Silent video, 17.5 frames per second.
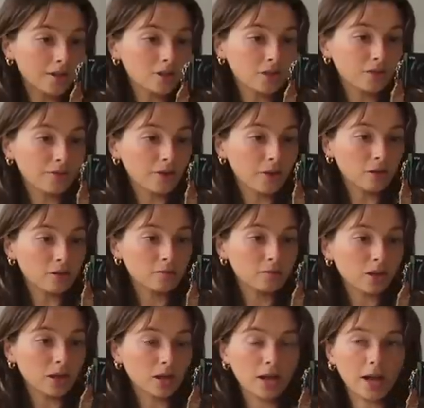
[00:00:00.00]
I just
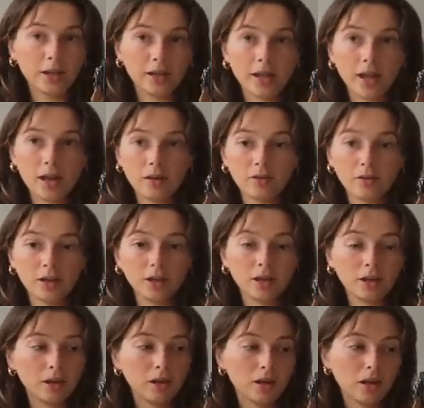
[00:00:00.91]
filmed a kind of
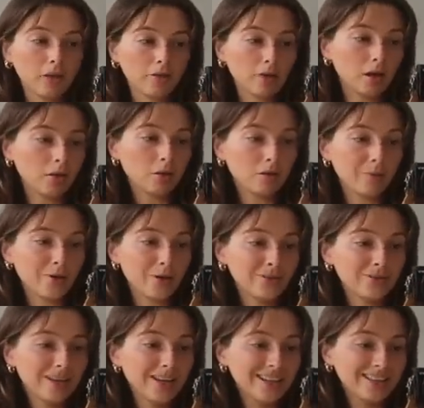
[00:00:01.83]
chaotic get ready with me
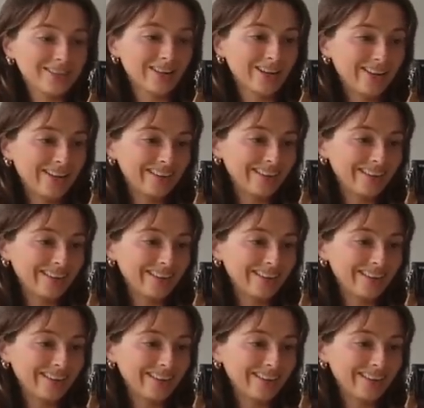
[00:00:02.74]
on TikTok.